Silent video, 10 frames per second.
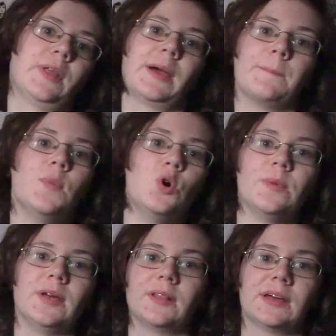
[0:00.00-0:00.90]
like
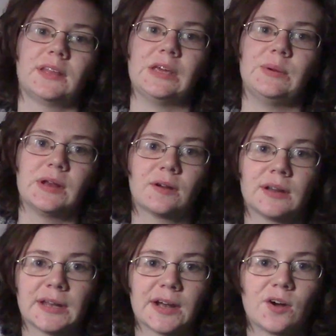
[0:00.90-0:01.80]
moment like that you hear
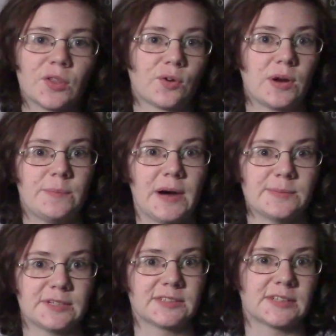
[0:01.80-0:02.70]
in like all the great pop
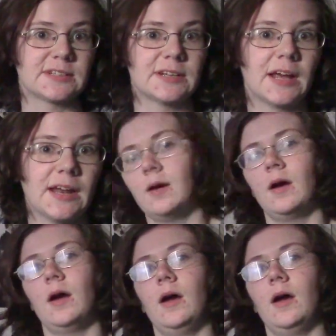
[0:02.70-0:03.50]
songs of today.